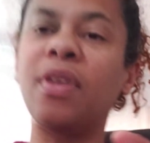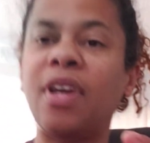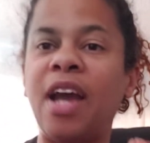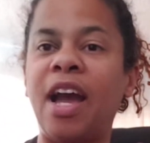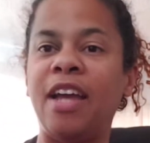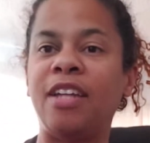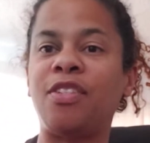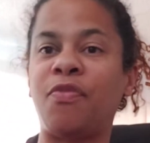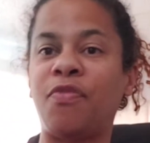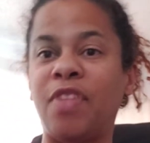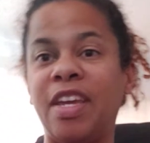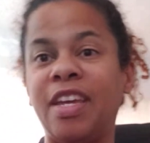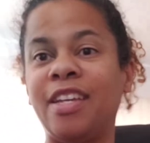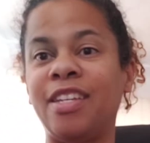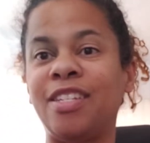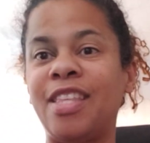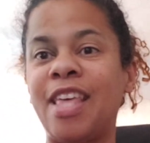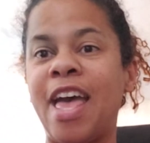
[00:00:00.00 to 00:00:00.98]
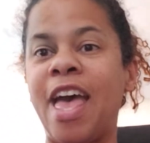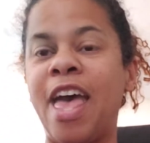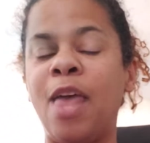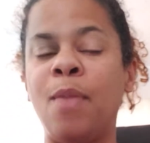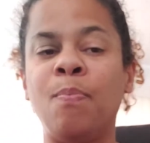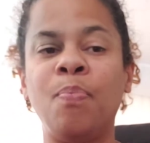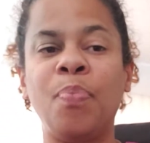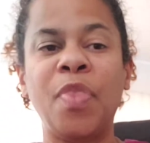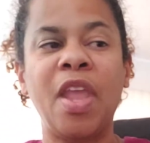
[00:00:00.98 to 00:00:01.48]
kinds of things
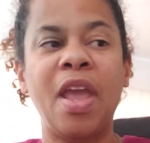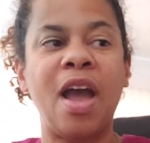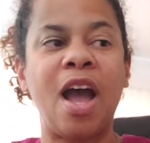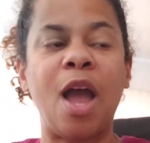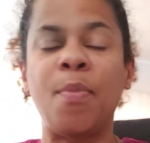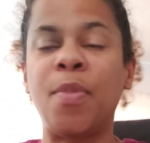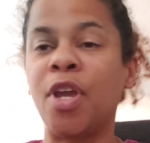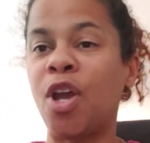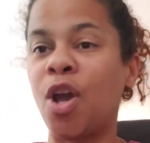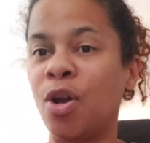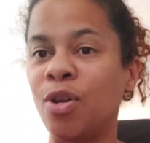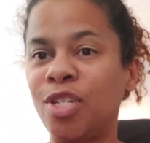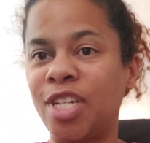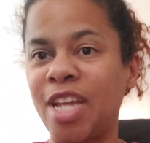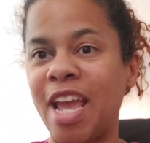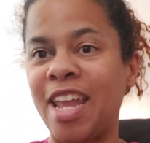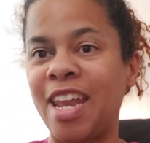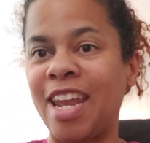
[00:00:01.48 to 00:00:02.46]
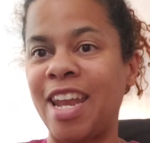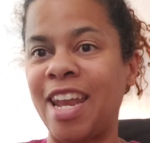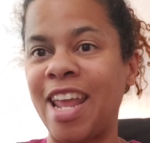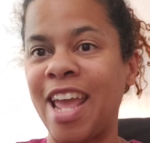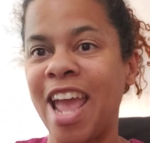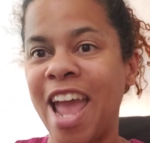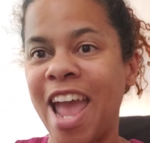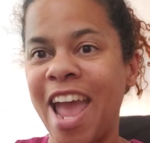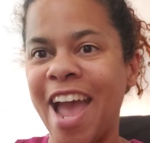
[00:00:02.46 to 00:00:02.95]
that I'm negotiating
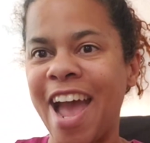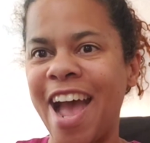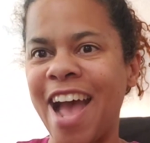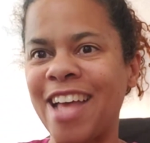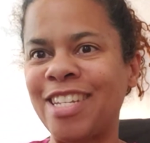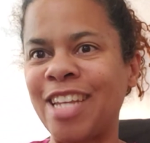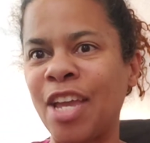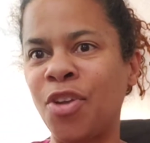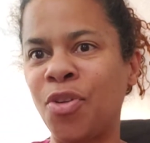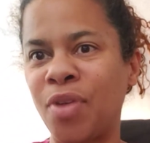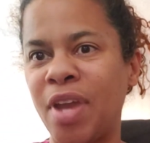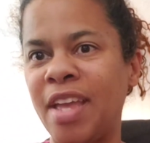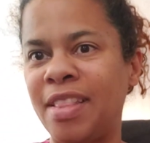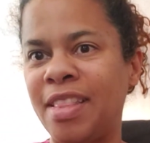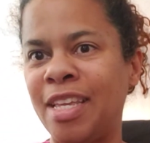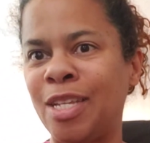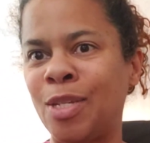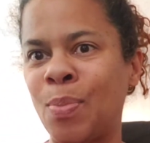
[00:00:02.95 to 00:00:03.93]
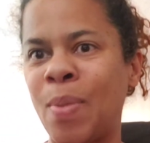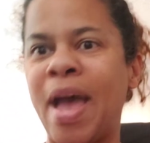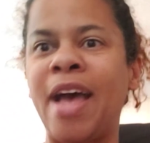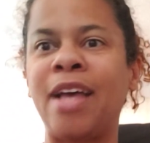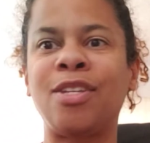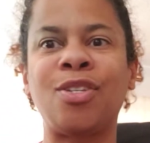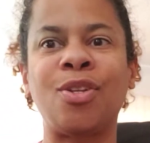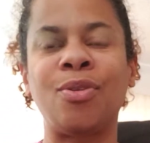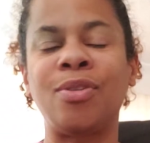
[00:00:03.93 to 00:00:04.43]
as I create these
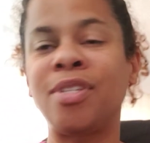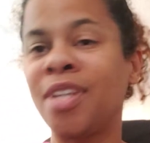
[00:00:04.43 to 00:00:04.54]
masks. So it's